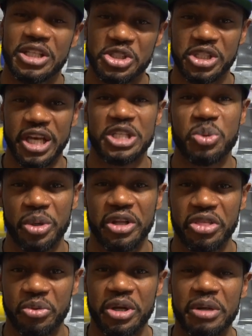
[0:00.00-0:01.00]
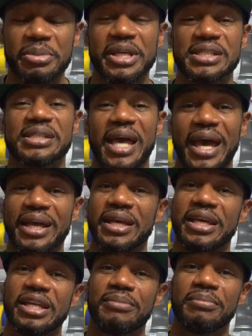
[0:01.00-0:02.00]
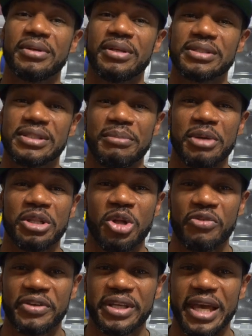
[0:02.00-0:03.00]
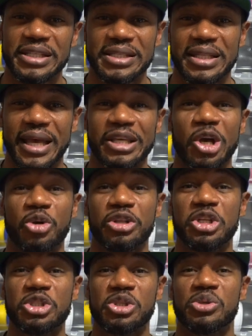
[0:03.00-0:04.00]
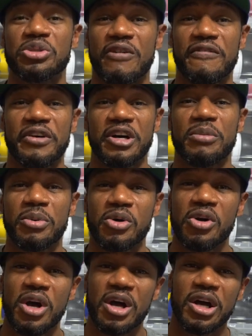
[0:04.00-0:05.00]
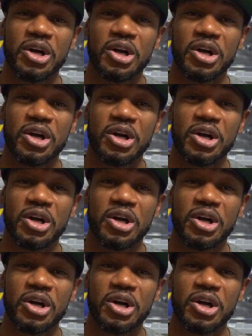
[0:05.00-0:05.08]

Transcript: J23 to be exact hit send me a notification like, yo, these shoes are available.